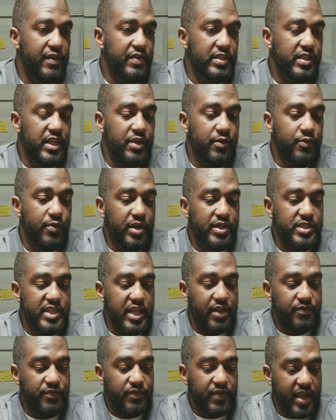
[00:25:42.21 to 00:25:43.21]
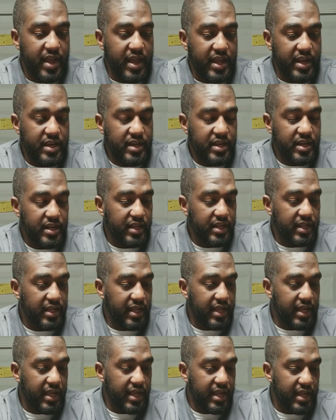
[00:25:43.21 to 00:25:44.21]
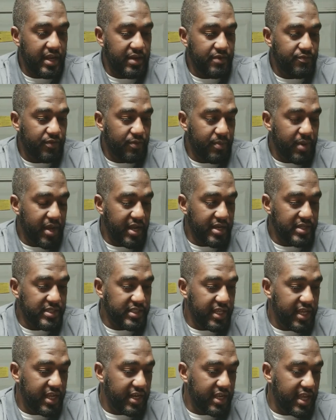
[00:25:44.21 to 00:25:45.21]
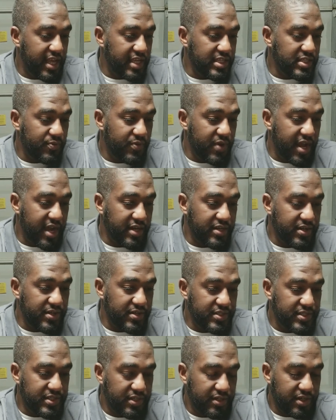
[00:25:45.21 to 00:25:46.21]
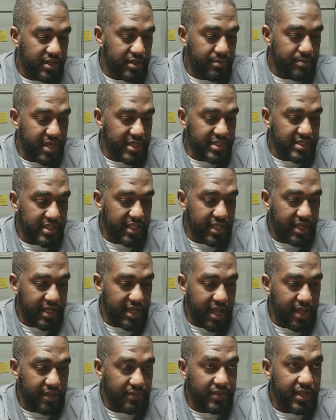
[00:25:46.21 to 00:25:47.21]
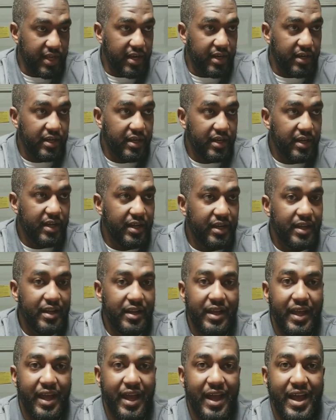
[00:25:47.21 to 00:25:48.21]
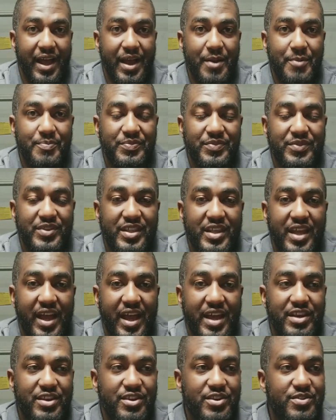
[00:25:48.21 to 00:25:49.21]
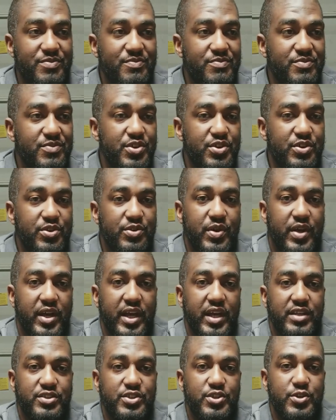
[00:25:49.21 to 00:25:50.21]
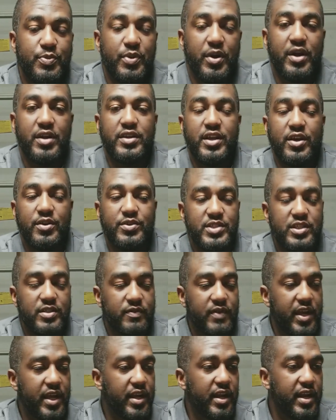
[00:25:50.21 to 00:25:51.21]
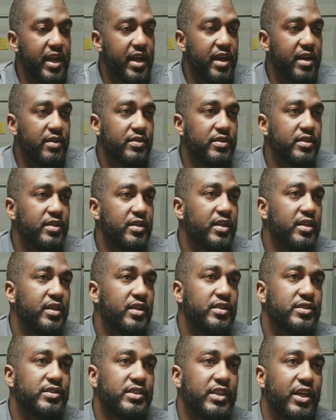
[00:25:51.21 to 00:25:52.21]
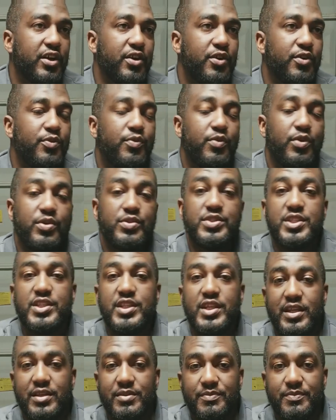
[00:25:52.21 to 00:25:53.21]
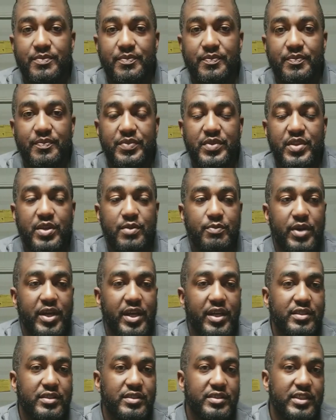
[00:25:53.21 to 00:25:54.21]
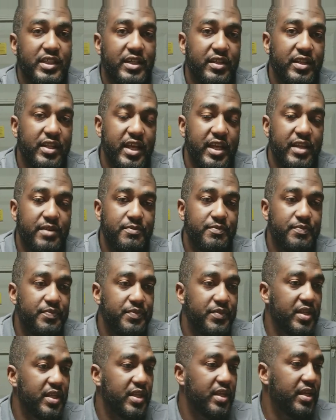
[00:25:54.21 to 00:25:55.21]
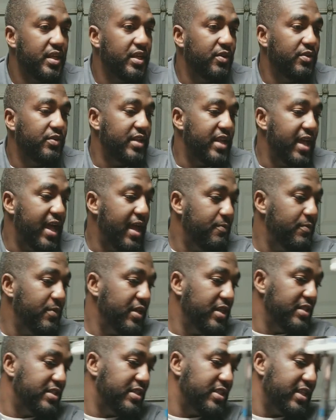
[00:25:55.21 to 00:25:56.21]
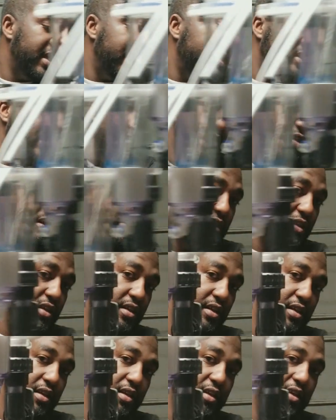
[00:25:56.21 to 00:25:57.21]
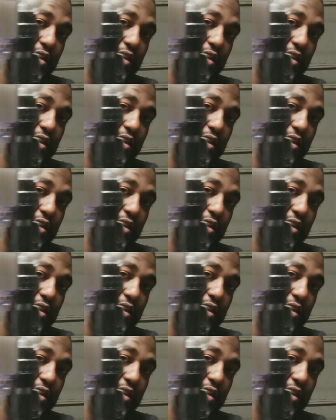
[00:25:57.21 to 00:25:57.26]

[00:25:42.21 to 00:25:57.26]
everything works out fine. And from my understanding, calcium reactors are the best thing out there. I do 2-part dosing right now, so we'll see. But until then, that being said,